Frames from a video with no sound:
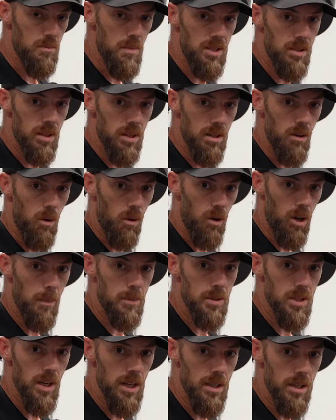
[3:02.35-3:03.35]
missing or
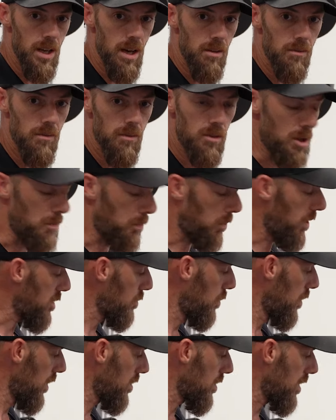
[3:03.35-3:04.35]
upside down, the
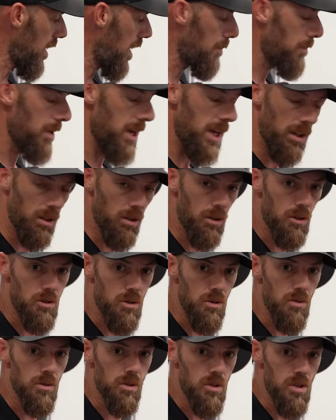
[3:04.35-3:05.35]
press will stop and alert
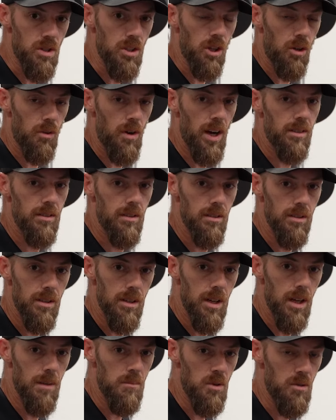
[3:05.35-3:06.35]
you so you can correct it
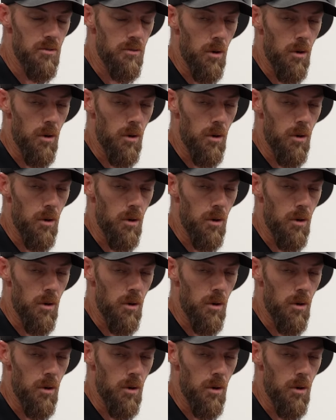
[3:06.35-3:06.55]
and move